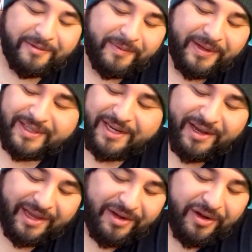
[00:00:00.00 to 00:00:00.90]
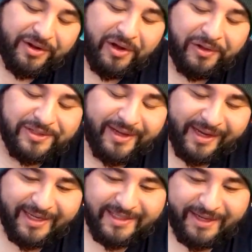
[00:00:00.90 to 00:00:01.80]
Because then you get your non-holos and all
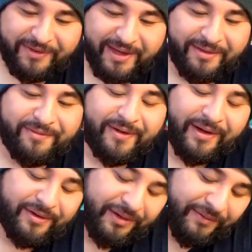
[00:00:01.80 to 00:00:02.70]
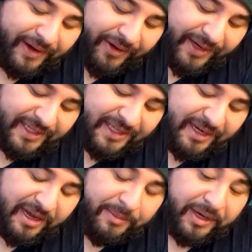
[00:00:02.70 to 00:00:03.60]
that kind of stuff. You get your variants.
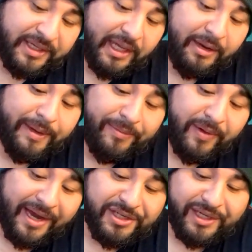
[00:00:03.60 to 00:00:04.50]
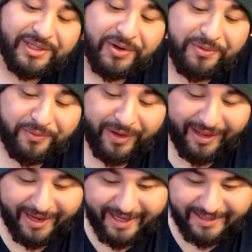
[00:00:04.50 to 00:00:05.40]
Because a lot of people actually don't
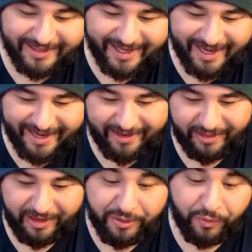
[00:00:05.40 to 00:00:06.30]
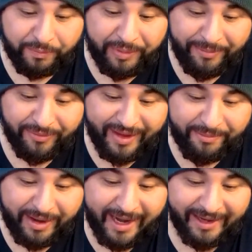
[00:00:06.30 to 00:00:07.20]
realize that, you know, or people
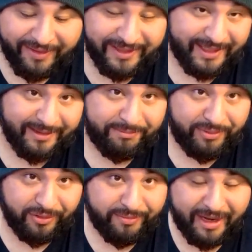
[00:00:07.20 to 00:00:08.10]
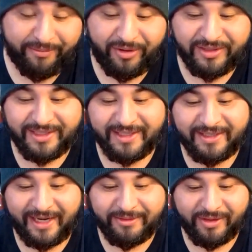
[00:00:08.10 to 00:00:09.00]
that buy things like build battle boxes and
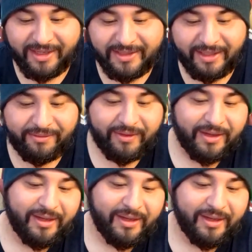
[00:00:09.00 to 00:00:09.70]
stadiums and that kind of stuff,